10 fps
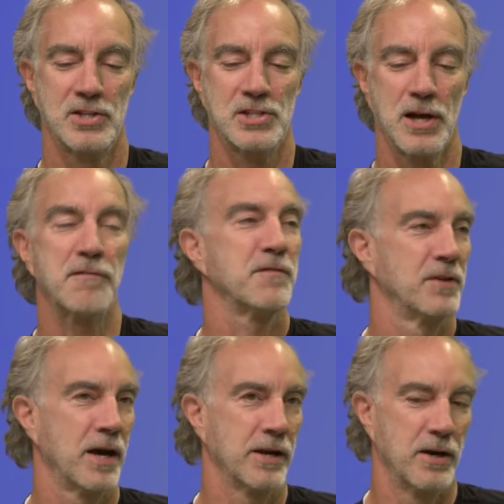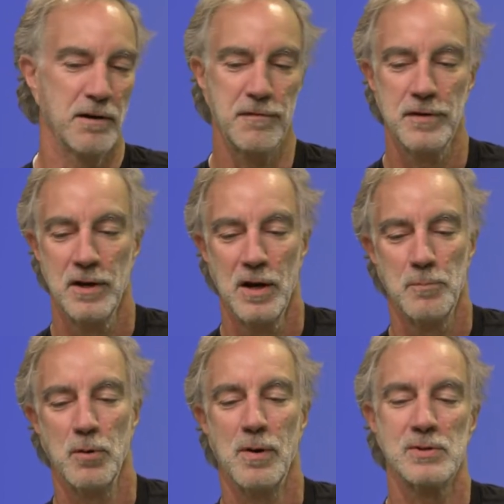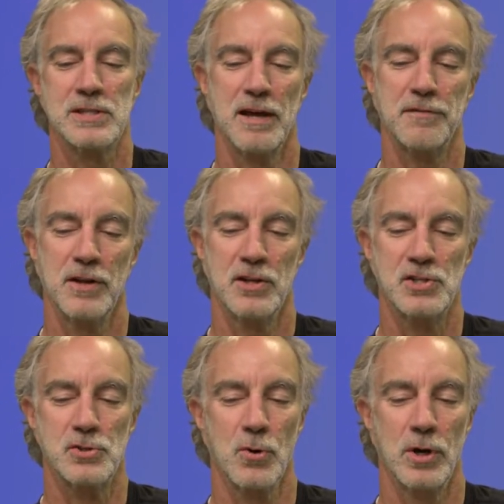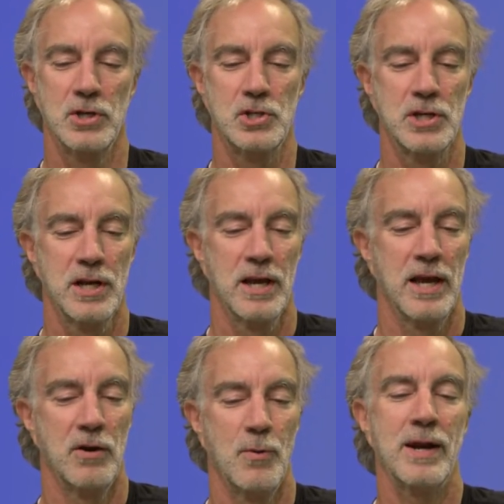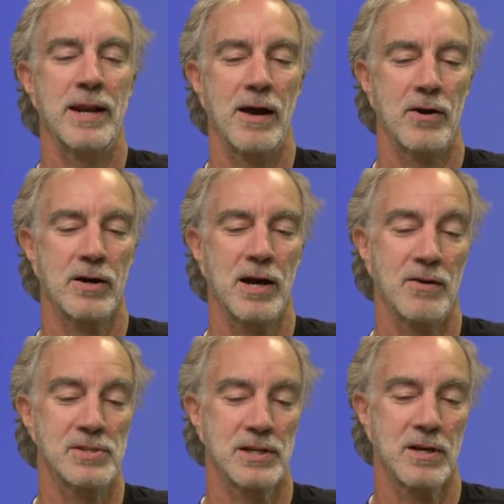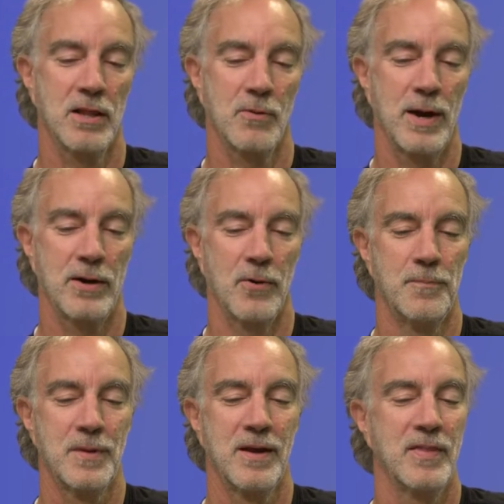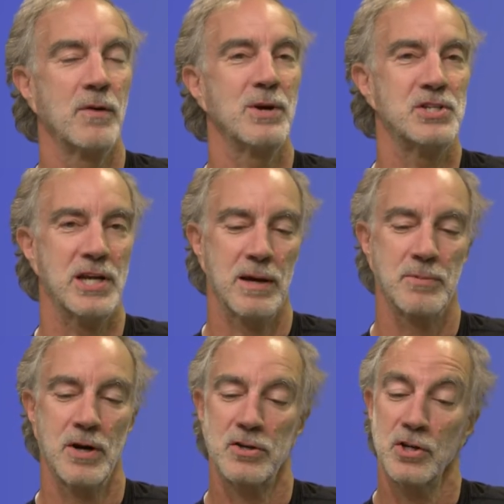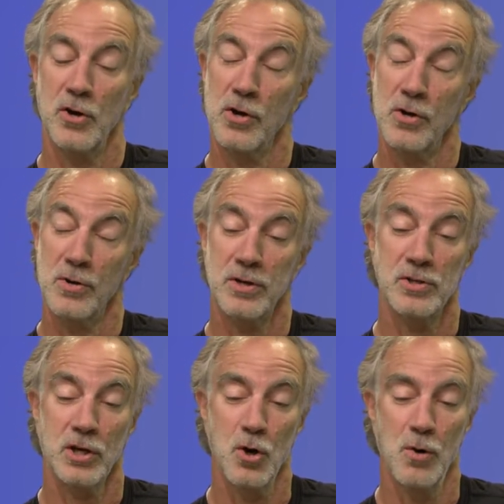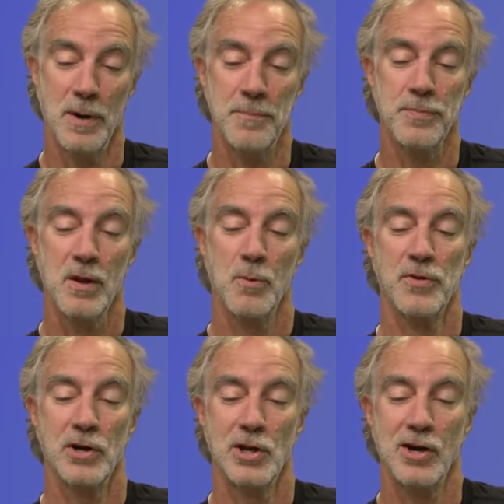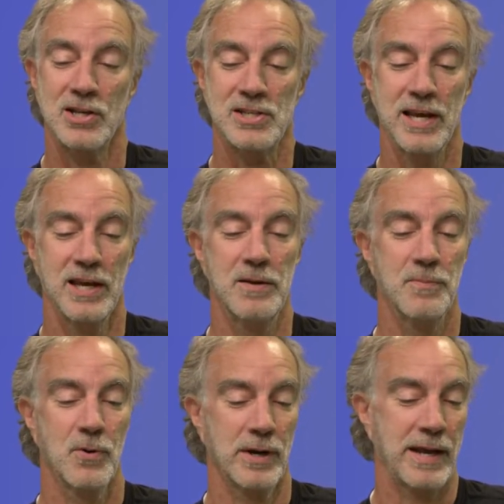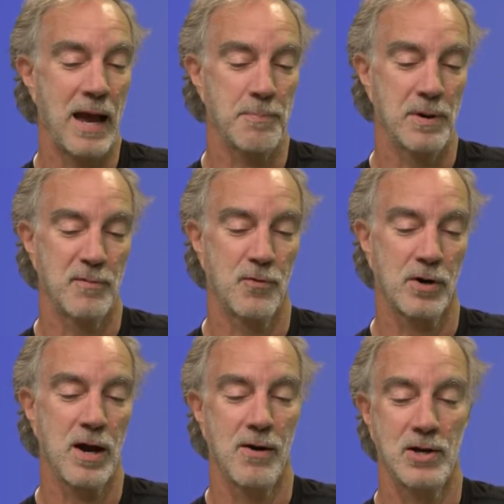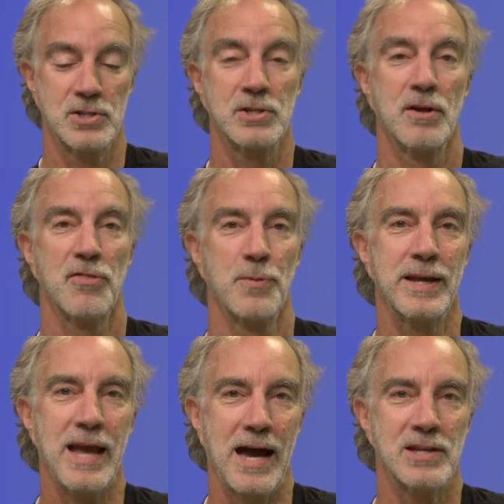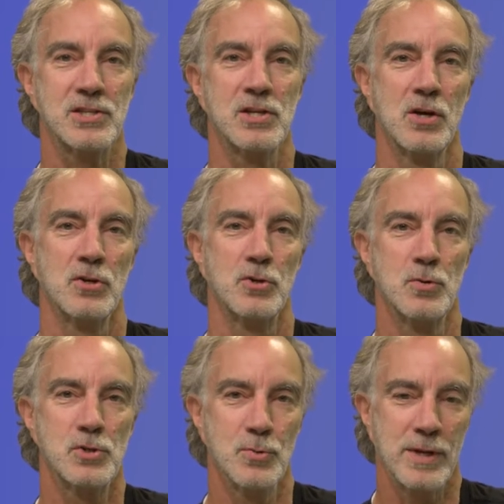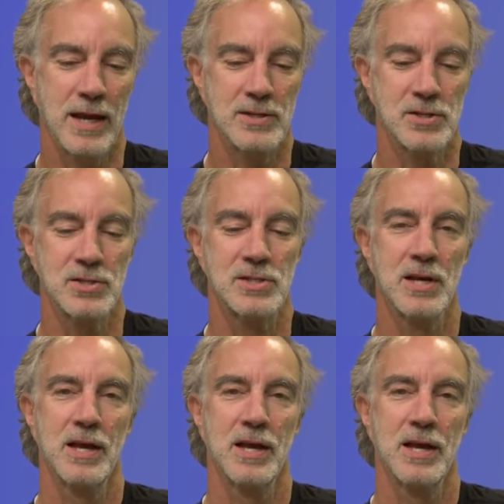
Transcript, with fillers: stuff, not enough, put what was left in, in storage, and rented out our house in Colorado. Then we jammed our Toyota Tacoma with our youngest kid on a gap year before college, three cats, two suitcases,